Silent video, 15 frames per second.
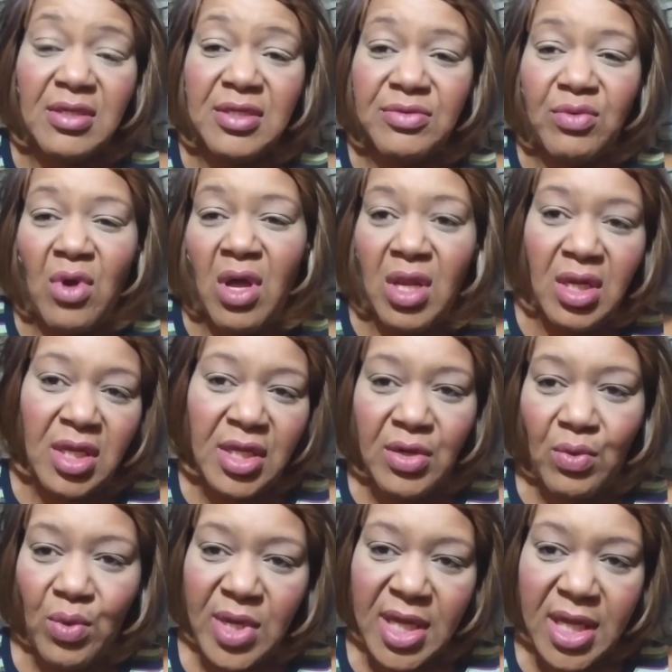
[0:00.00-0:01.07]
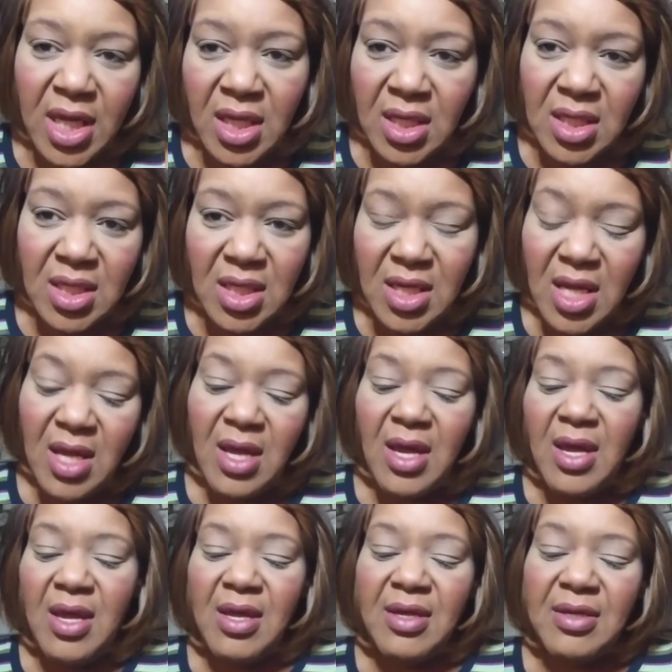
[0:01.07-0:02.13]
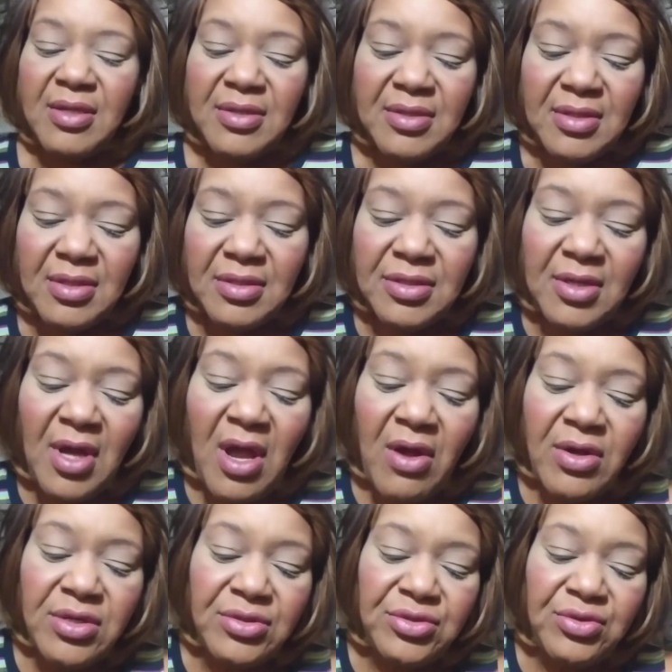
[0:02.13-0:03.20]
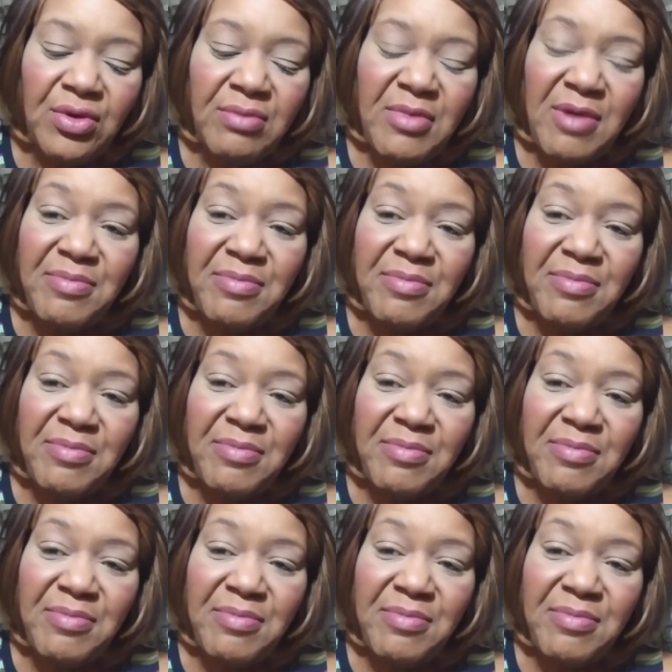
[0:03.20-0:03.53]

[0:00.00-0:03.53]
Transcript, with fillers: Because we're all a little wicked. So how are you doing, my